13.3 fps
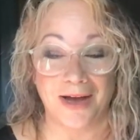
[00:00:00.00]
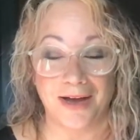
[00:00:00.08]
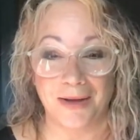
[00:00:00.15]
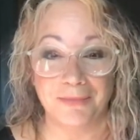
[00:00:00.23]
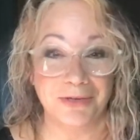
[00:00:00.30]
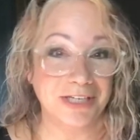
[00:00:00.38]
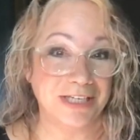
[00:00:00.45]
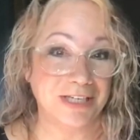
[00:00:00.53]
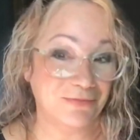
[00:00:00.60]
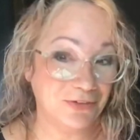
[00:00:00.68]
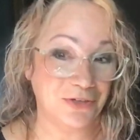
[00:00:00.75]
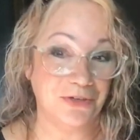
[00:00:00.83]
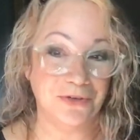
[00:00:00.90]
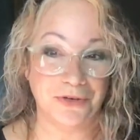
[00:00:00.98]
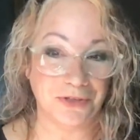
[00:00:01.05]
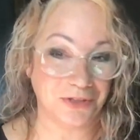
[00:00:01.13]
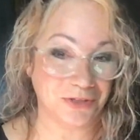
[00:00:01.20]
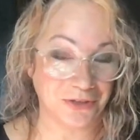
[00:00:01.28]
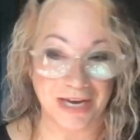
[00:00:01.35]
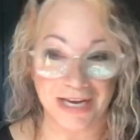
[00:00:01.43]
I'm gonna give they, you uh,
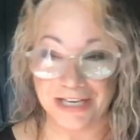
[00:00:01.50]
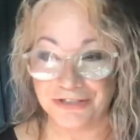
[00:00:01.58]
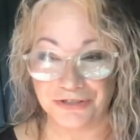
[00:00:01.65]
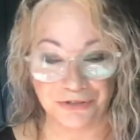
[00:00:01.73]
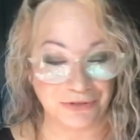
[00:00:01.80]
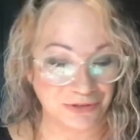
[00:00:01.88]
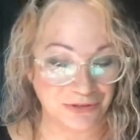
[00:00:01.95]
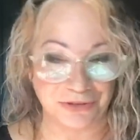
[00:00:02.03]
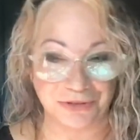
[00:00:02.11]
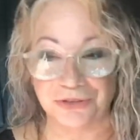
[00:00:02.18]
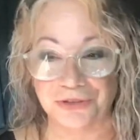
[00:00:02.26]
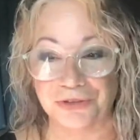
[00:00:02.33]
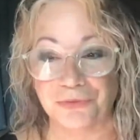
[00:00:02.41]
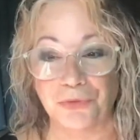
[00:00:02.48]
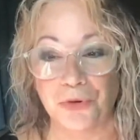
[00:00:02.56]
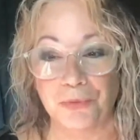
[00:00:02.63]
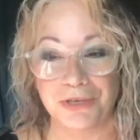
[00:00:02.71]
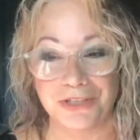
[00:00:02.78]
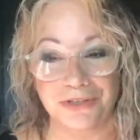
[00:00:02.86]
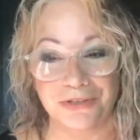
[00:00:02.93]
your angels or your
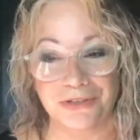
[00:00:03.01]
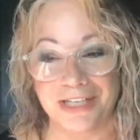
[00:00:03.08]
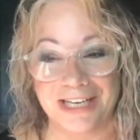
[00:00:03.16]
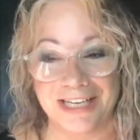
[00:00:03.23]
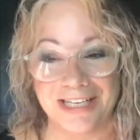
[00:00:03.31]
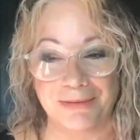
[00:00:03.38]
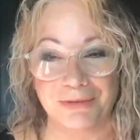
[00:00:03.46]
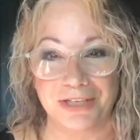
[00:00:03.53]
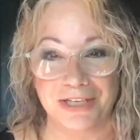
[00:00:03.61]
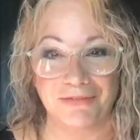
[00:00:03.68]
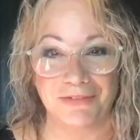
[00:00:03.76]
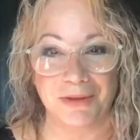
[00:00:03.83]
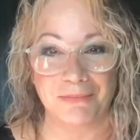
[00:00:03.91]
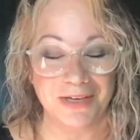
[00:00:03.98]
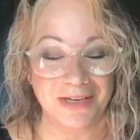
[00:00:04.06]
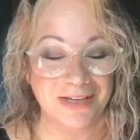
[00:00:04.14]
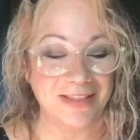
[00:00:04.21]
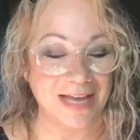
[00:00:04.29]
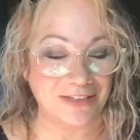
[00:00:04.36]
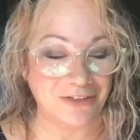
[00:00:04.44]
woman or your lady. I'm gonna give them
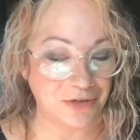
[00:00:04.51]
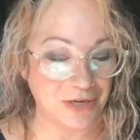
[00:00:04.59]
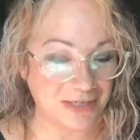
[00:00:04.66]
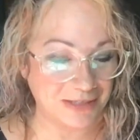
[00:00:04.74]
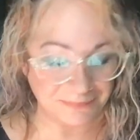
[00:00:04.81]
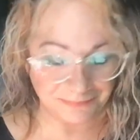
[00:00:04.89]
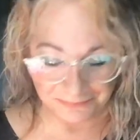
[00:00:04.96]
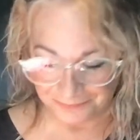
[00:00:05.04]
that credit.